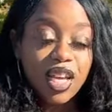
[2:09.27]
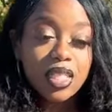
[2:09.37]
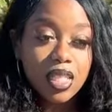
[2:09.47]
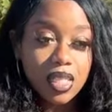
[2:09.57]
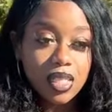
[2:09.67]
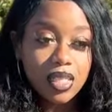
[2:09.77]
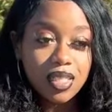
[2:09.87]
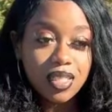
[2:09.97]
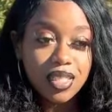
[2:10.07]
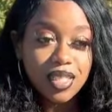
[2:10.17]
I
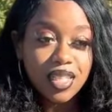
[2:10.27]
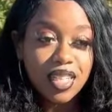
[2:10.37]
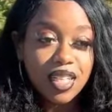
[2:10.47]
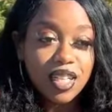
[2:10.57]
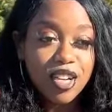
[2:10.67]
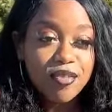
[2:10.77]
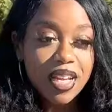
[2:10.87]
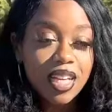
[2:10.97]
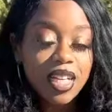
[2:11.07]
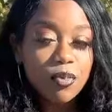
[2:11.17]
did. You did. Um,
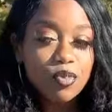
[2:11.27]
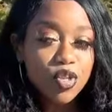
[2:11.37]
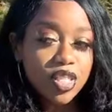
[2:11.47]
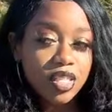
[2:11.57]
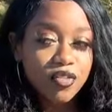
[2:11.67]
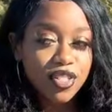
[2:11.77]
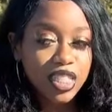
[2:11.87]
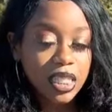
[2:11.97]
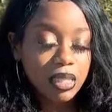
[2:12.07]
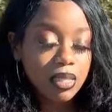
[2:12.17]
I got a couple more stuff on
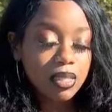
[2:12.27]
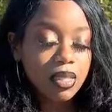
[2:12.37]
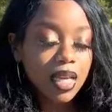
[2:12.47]
the list.